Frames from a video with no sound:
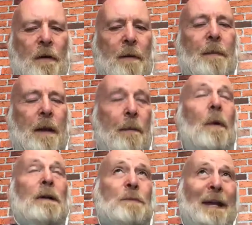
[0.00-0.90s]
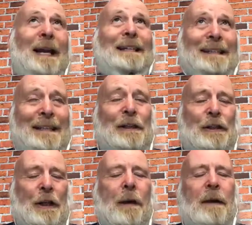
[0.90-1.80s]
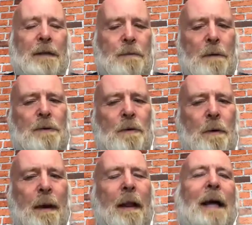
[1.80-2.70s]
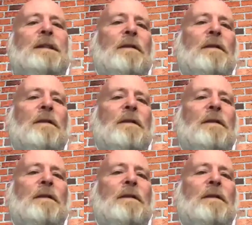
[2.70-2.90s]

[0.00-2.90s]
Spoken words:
Once we get a decision notice, we'll talk about that.